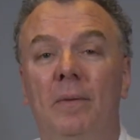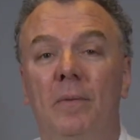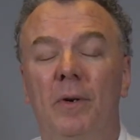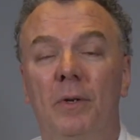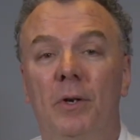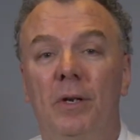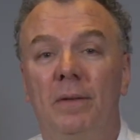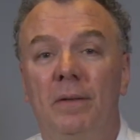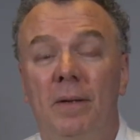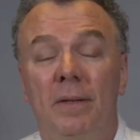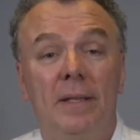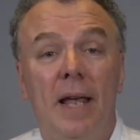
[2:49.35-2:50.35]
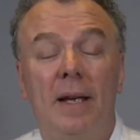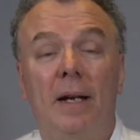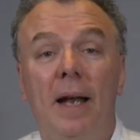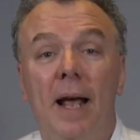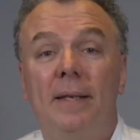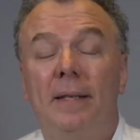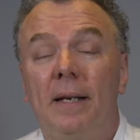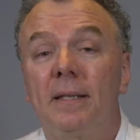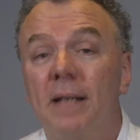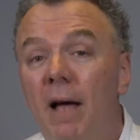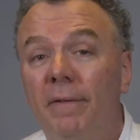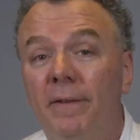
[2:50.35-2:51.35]
Or you can take a classic
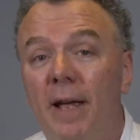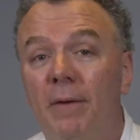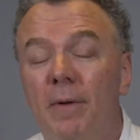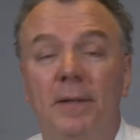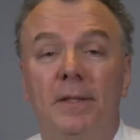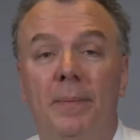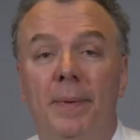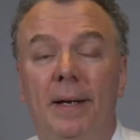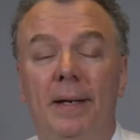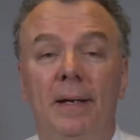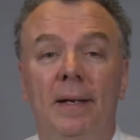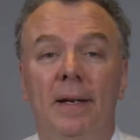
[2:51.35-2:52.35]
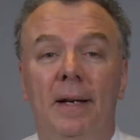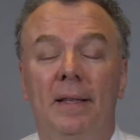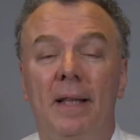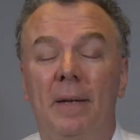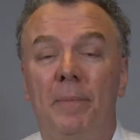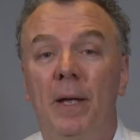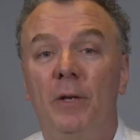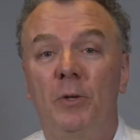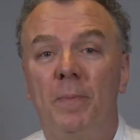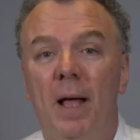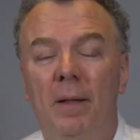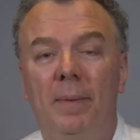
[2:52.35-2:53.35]
Escoffier recipe like peach
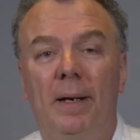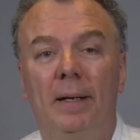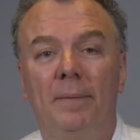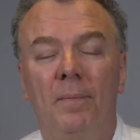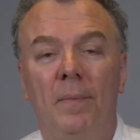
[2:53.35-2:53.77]
melba,